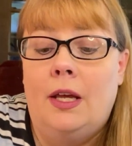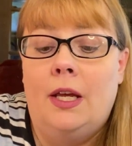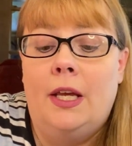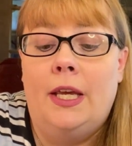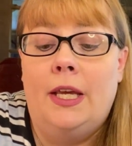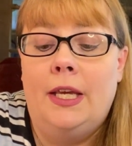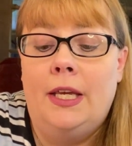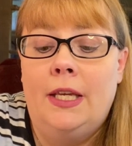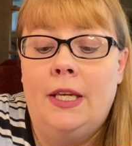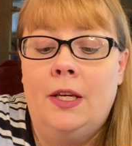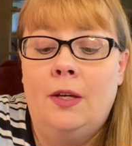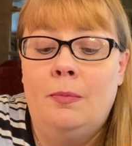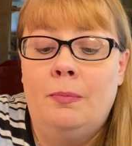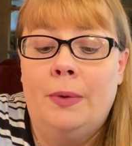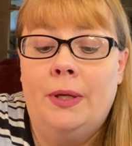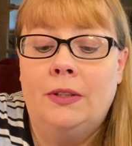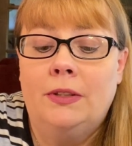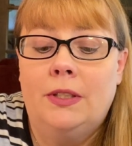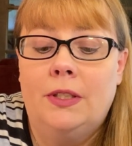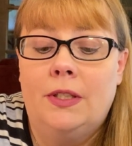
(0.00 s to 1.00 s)
He
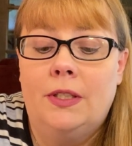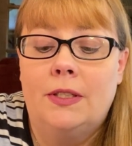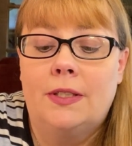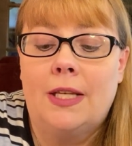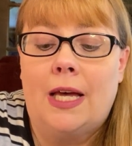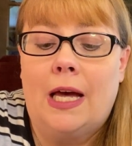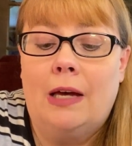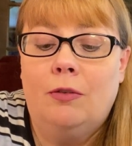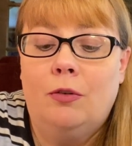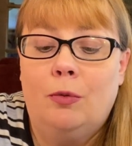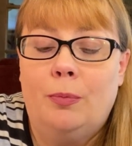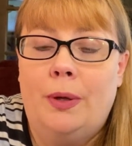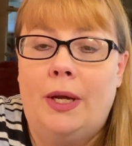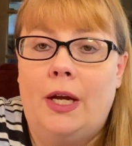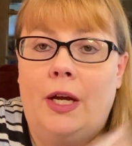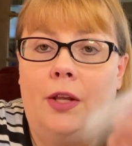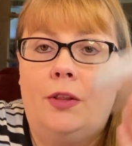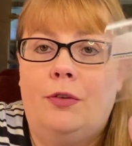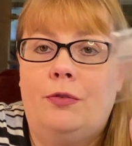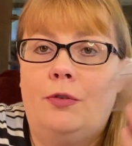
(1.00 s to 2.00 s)
melted this Avo
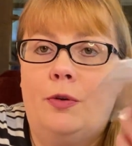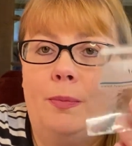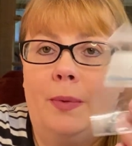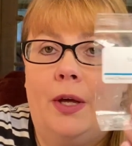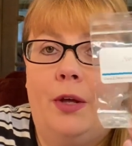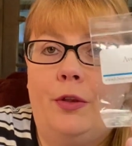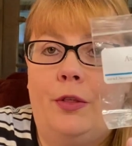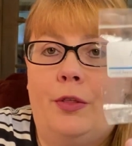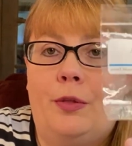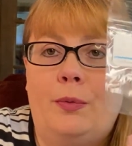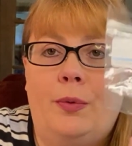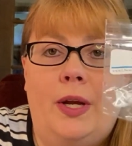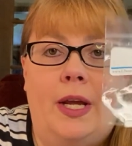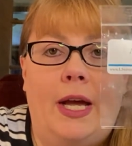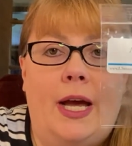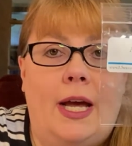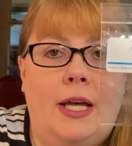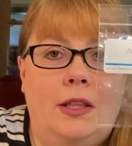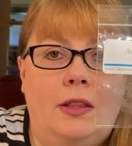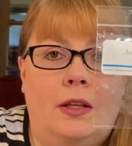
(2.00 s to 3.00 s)
Bath from
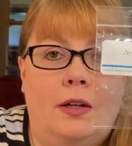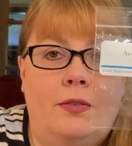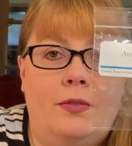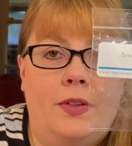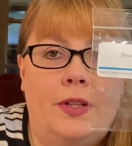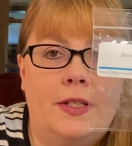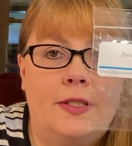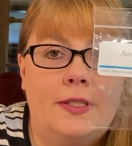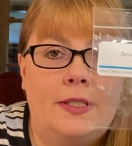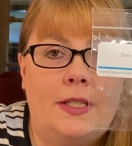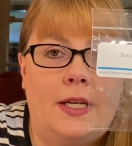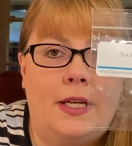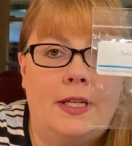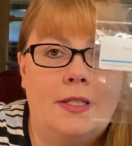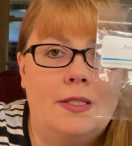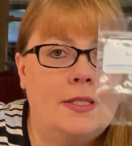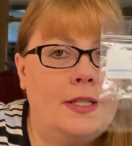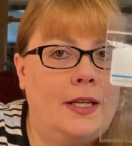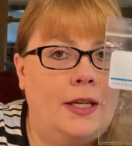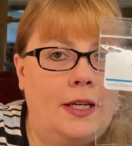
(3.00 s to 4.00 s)
L3. I love this
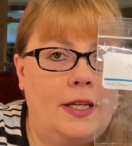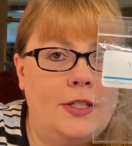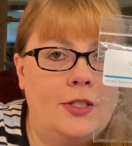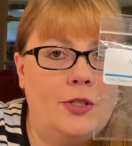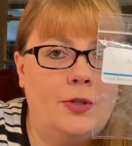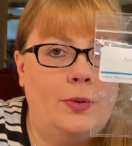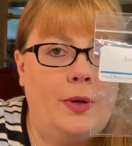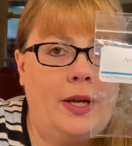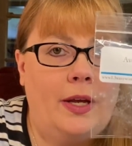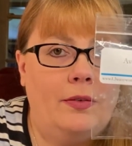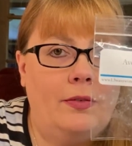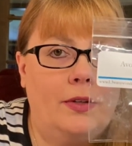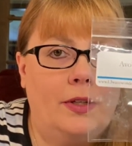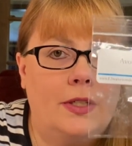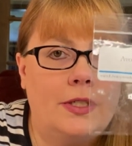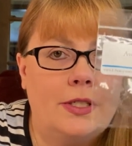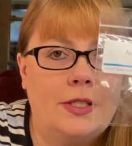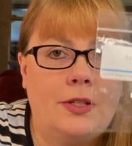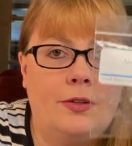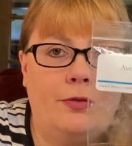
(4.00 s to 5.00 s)
scent, and I do have
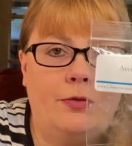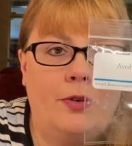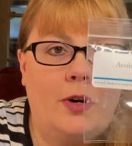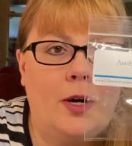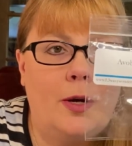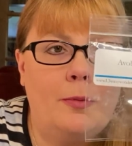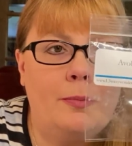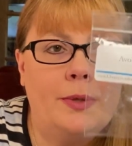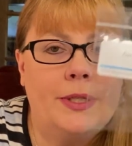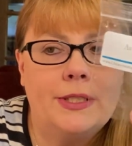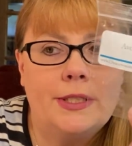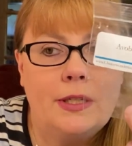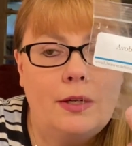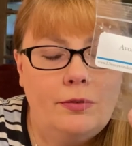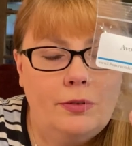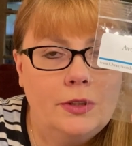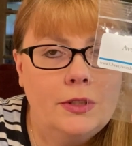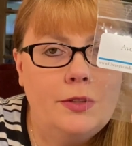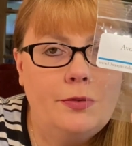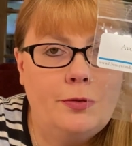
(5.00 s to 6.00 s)
it from
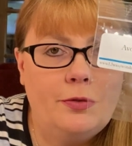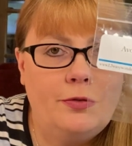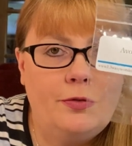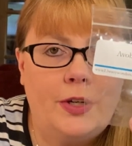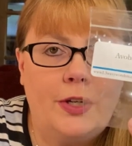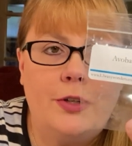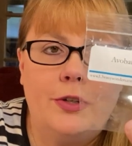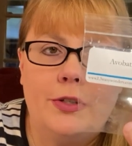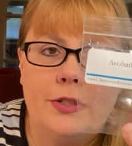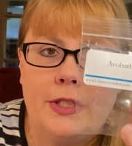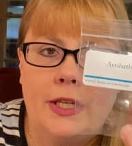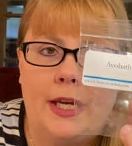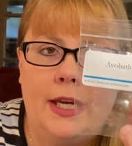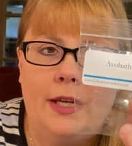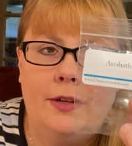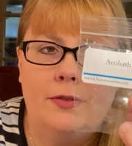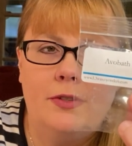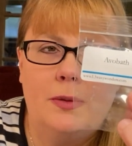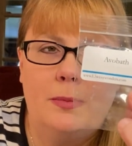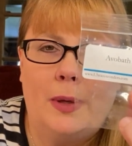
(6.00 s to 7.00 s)
several different vendors. I
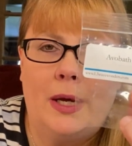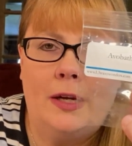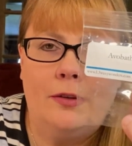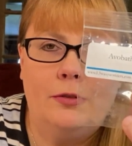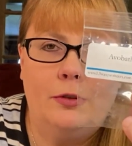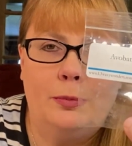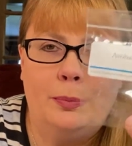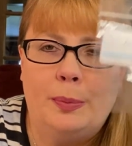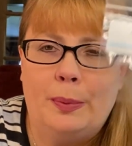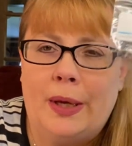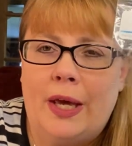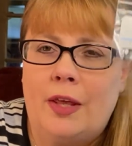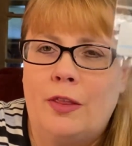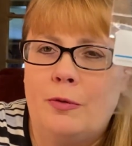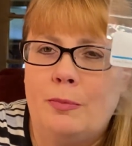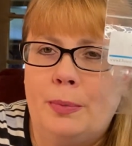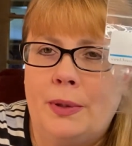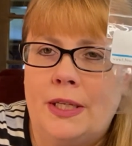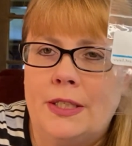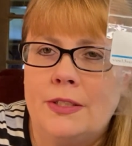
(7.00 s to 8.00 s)
have some Avo Bath
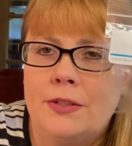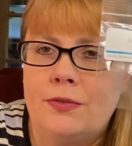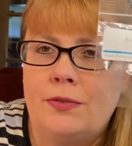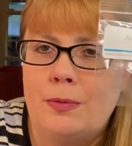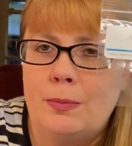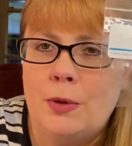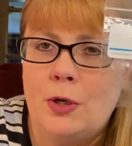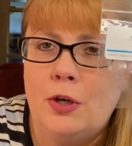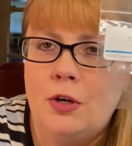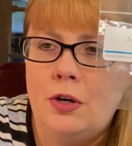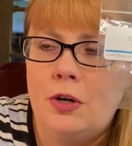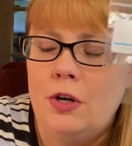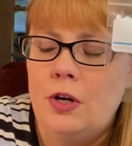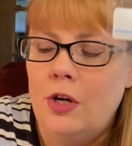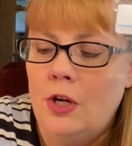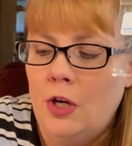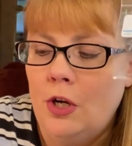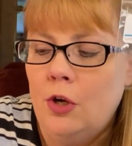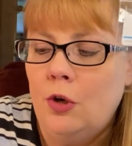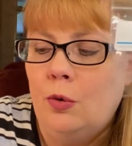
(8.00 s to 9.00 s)
blends from her.
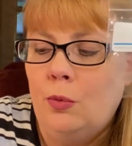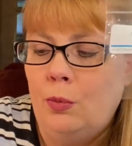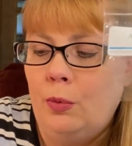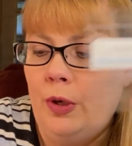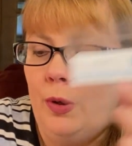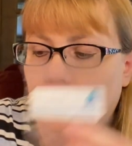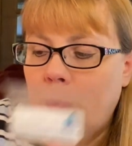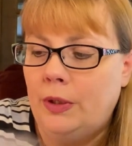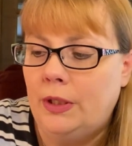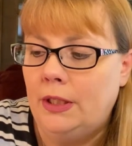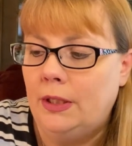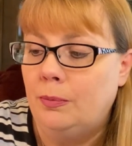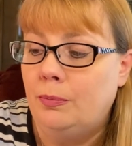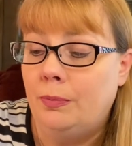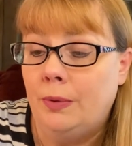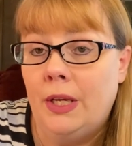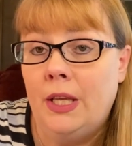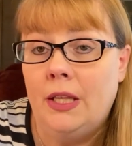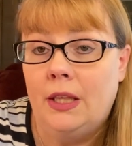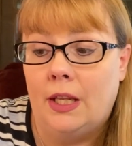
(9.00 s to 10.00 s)

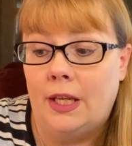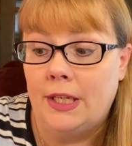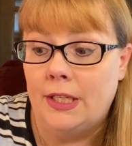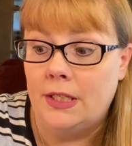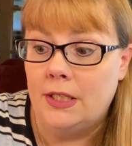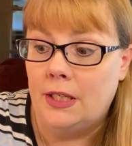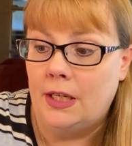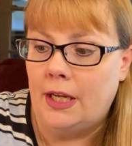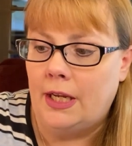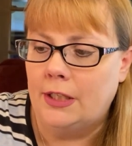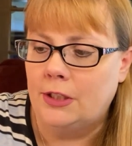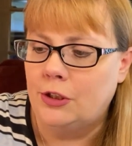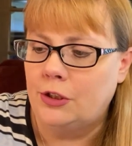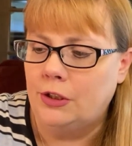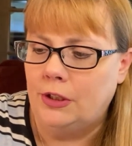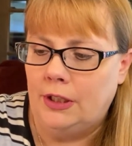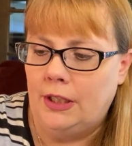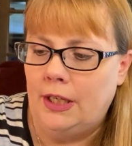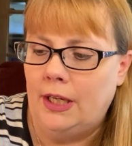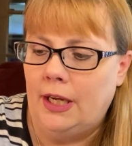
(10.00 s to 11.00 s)
He liked it,
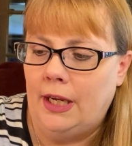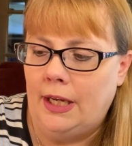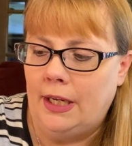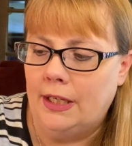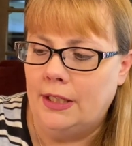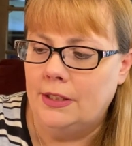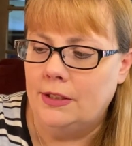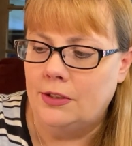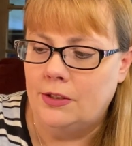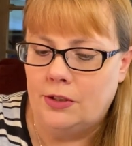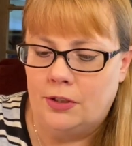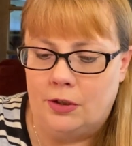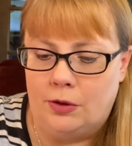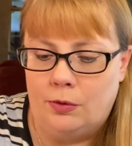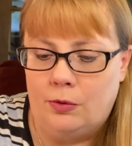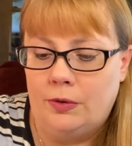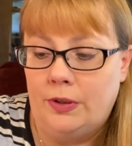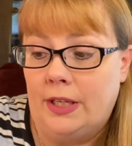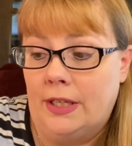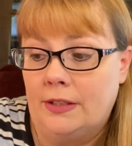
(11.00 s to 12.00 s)
actually, and
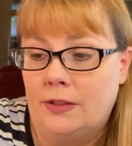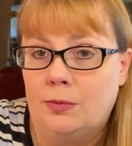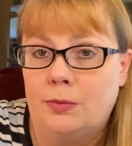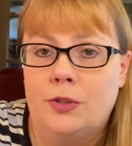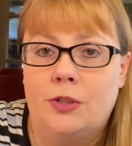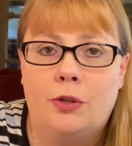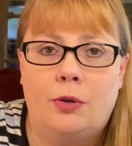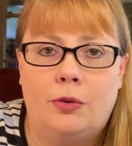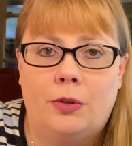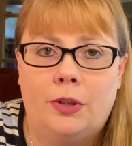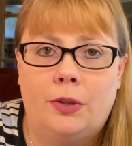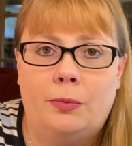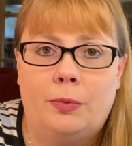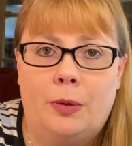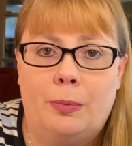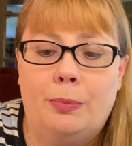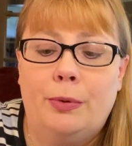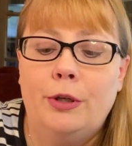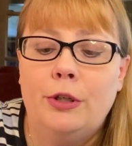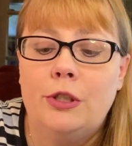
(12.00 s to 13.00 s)
so, yes, would totally
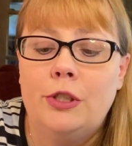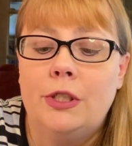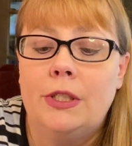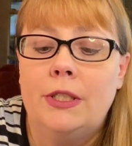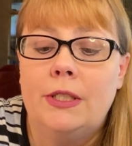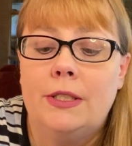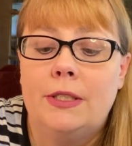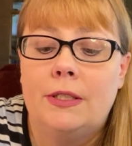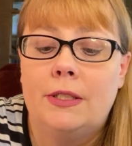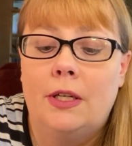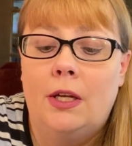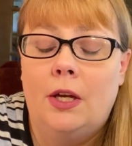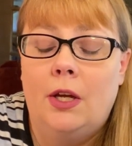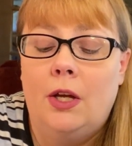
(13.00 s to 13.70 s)
repurchase.